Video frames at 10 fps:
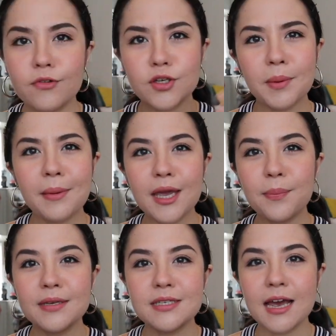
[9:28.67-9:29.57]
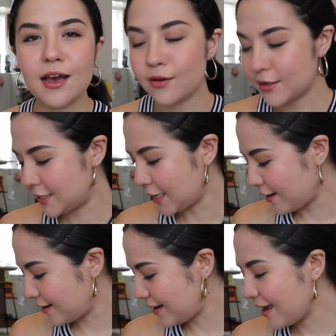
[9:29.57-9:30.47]
So my makeup is now
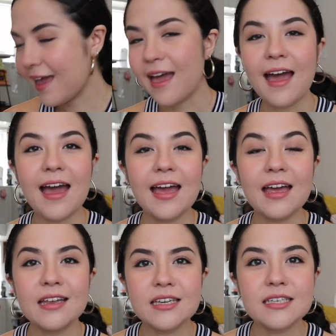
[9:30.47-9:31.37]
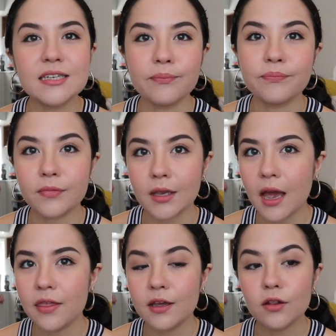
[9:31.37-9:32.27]
done, and
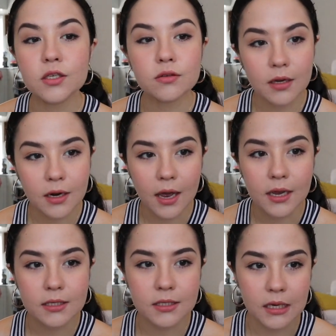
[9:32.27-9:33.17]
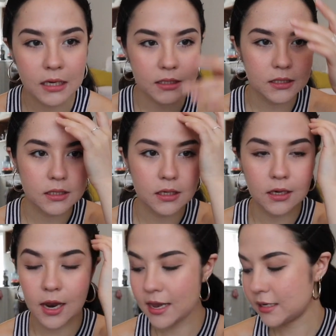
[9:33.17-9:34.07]
I think it looks really nice. It's
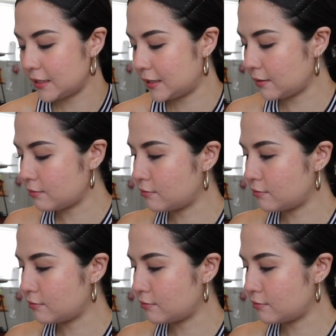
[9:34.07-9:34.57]
nice.